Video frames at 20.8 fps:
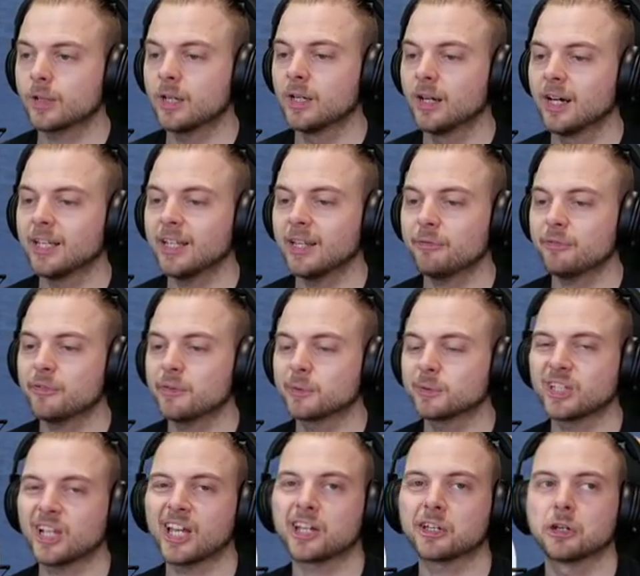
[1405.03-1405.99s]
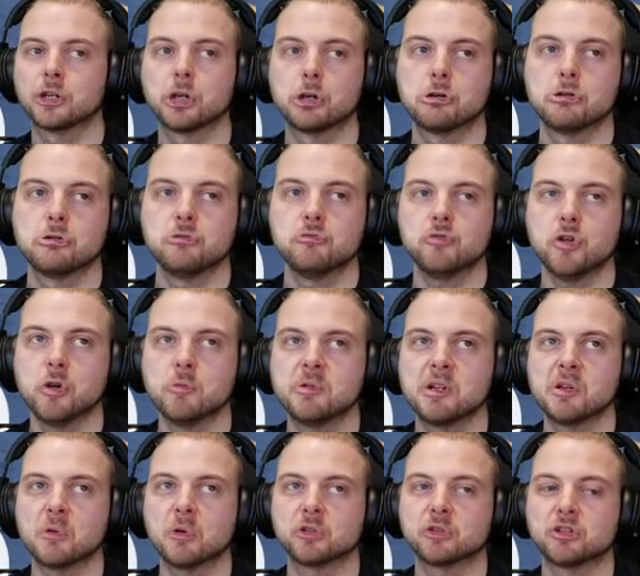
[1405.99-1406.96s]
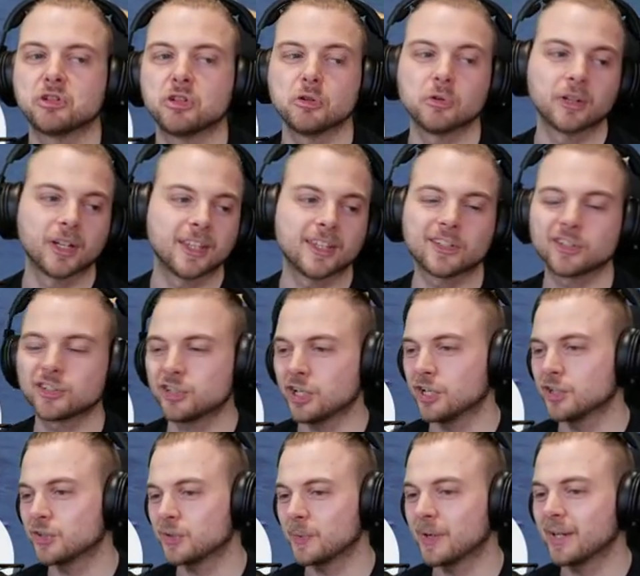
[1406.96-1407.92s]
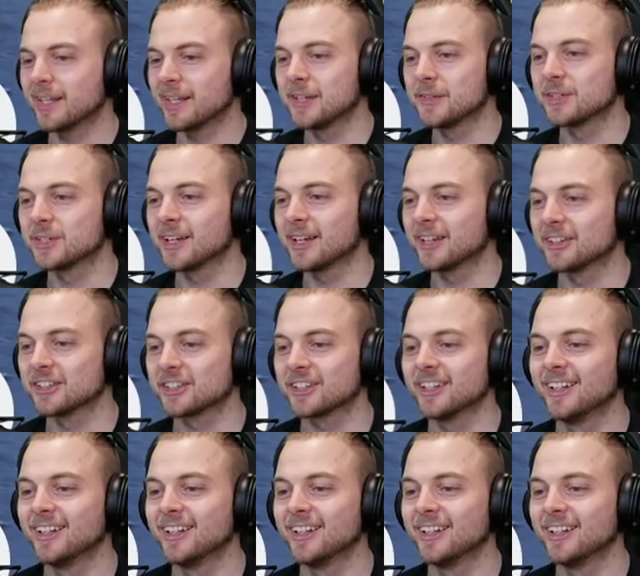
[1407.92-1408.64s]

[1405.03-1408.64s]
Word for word: I love if he was like, Nobody wants you. And then just turns away and leaves it on his own.